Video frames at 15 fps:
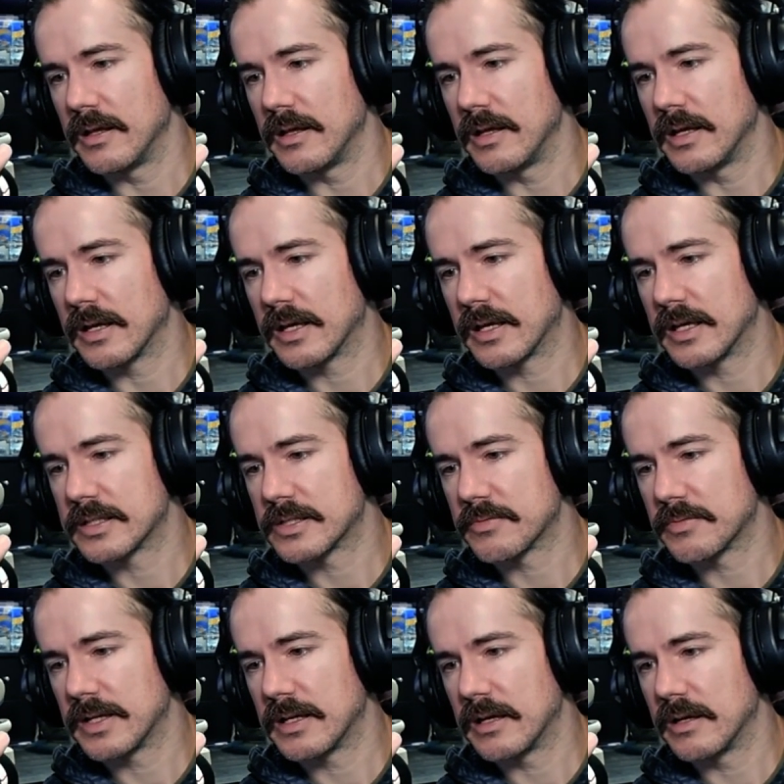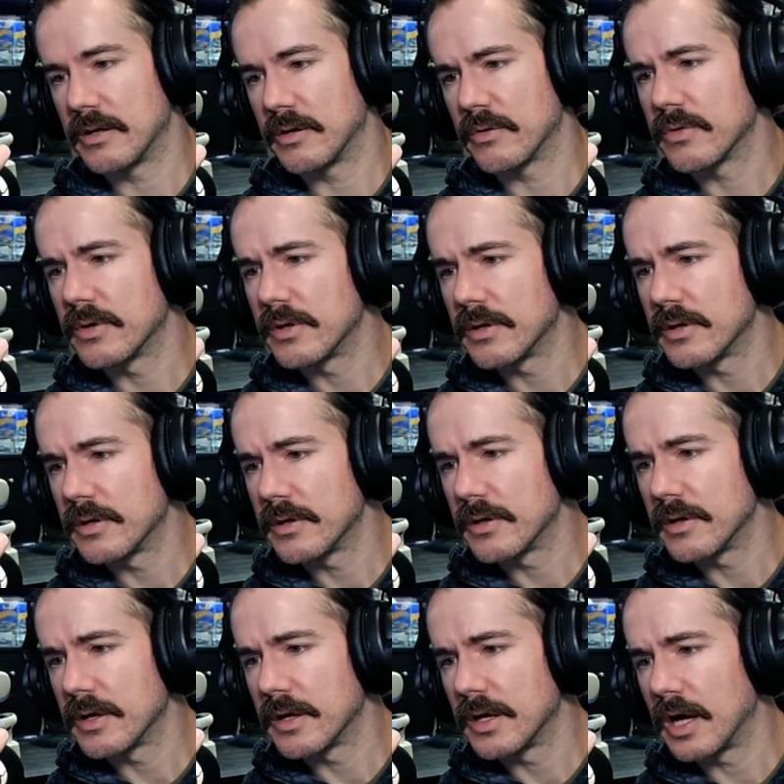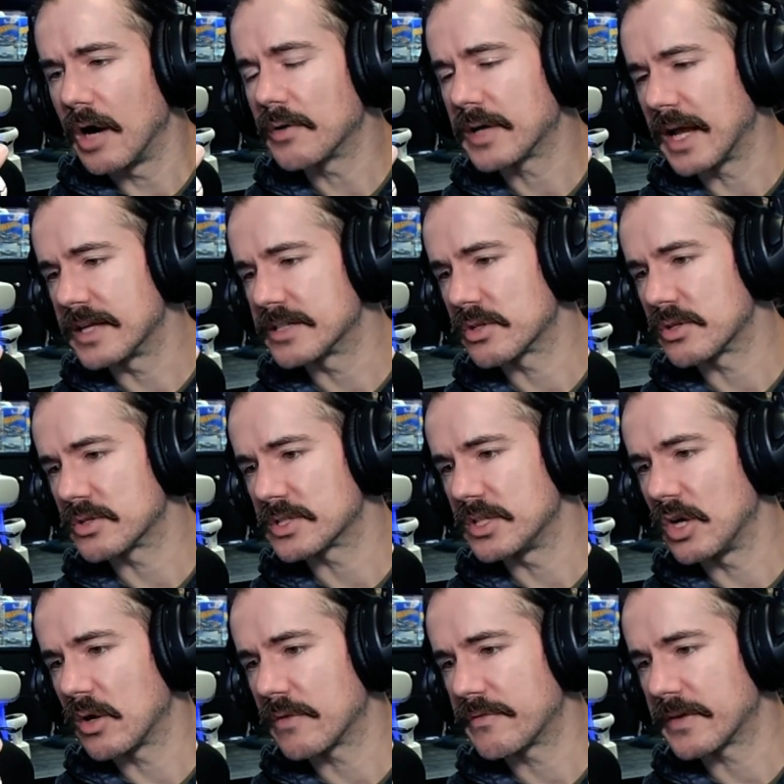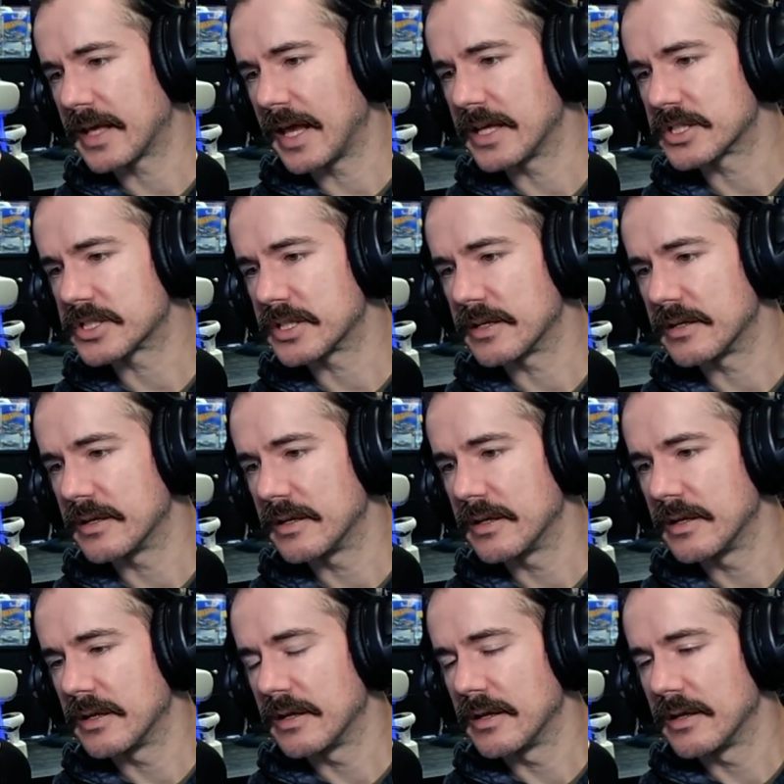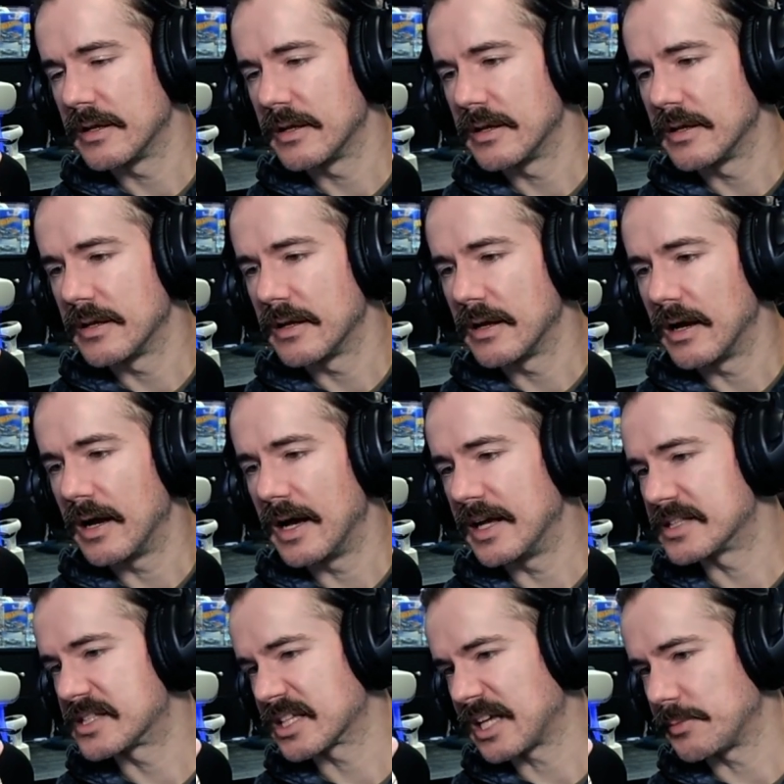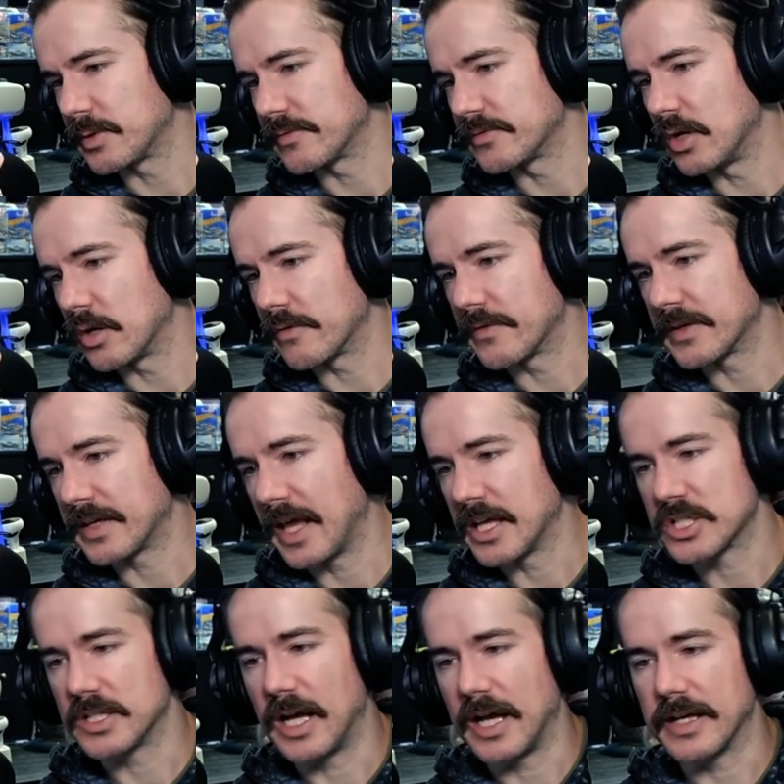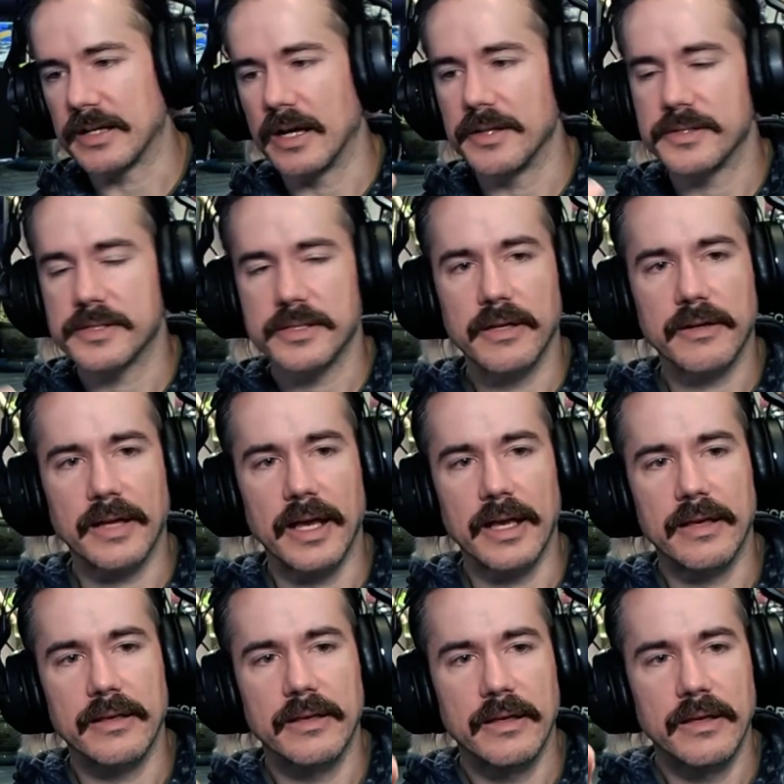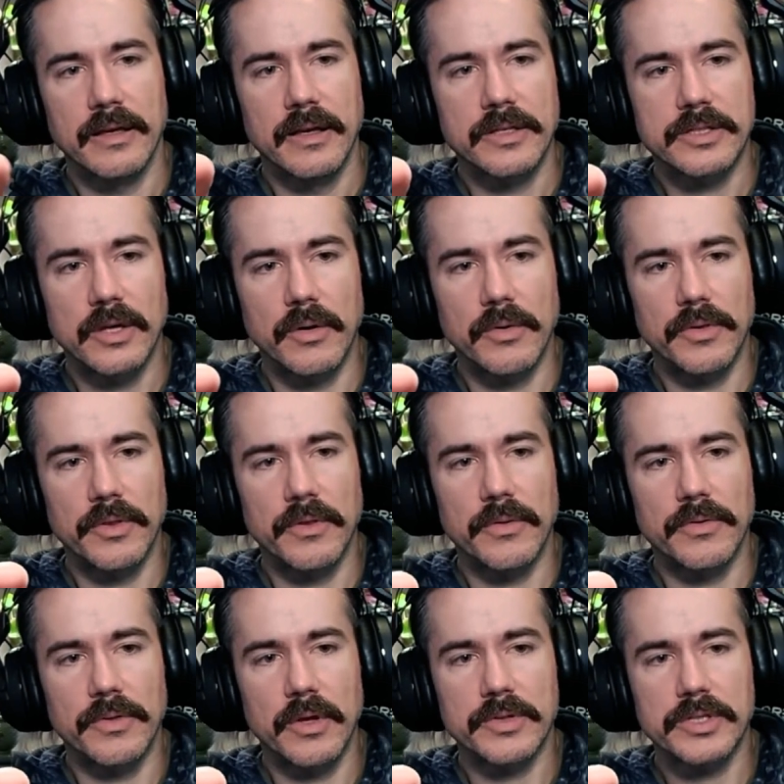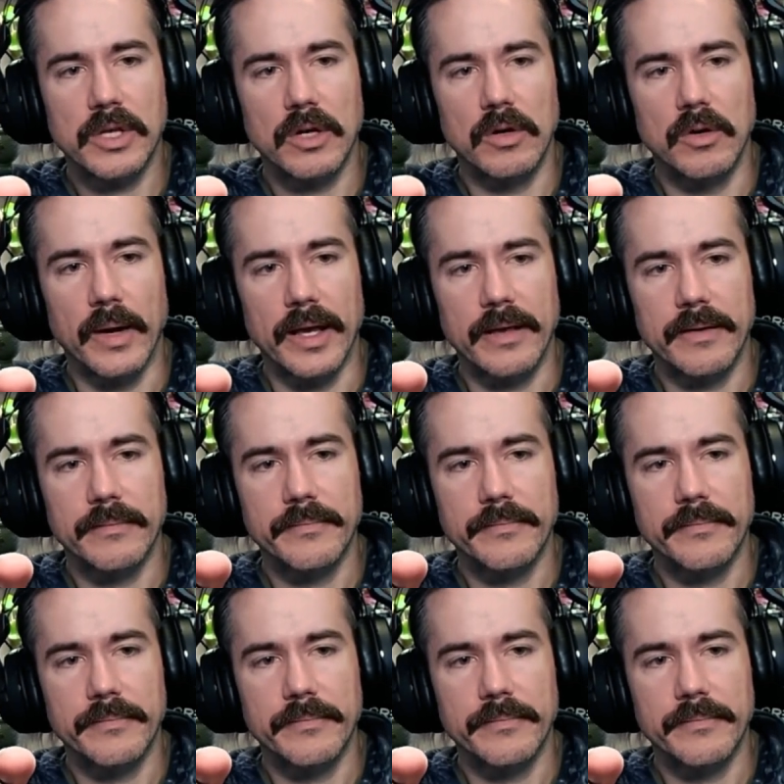It gets rid of. Okay, so there's a notification. It's a couple of notification icons. Okay, so those go away.